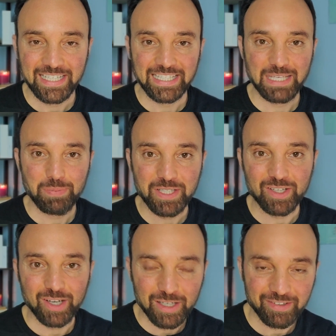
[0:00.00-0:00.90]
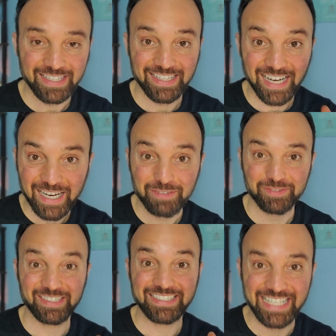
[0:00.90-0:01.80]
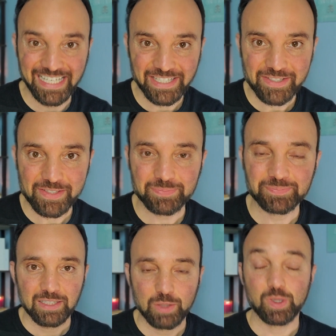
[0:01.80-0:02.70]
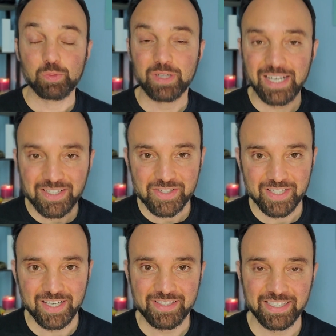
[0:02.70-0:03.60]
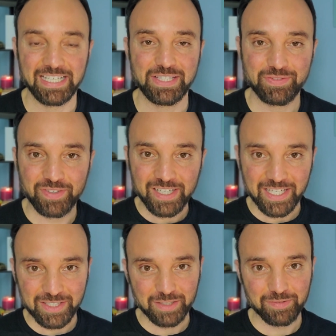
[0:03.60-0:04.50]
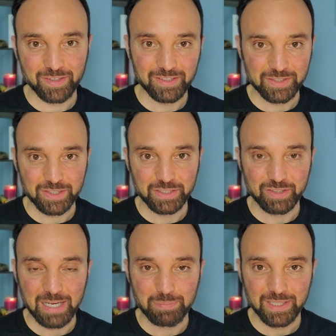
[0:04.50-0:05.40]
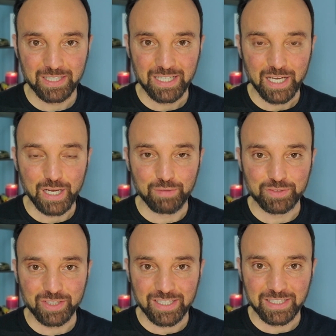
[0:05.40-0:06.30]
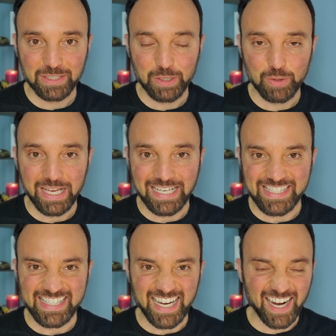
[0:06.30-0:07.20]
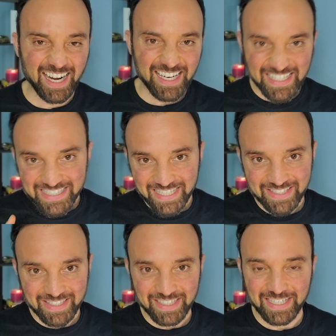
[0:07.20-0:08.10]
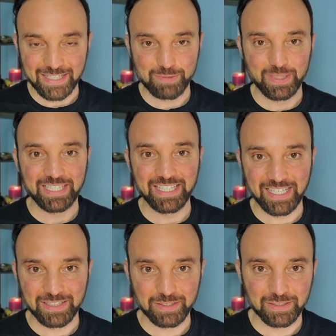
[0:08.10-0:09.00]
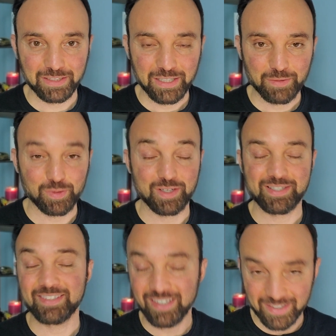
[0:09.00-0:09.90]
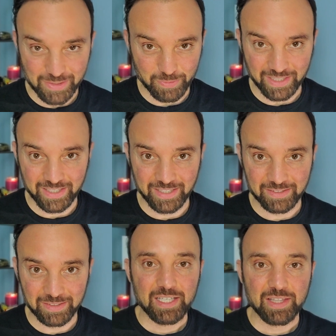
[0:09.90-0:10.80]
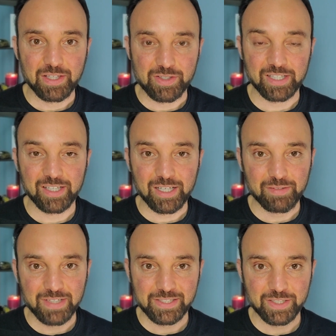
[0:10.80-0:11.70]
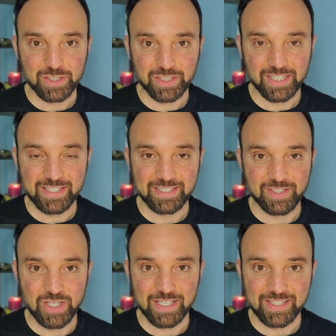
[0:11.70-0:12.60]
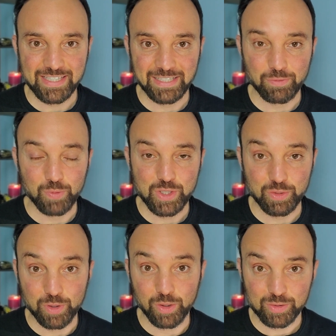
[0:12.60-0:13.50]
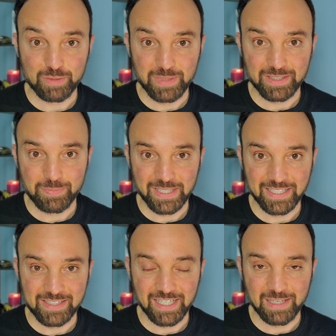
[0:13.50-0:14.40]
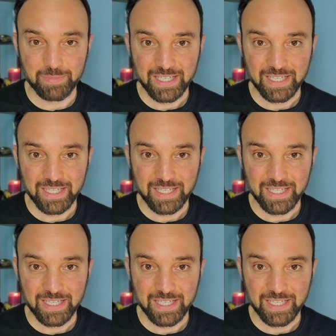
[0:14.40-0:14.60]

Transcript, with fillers: keeping your heart rate high for days? When we're exercising, it's very easy to fall into the trap of trying to go as high intensity as we can handle for as long as we can handle. There's a lot of research that suggests that we should also be spending time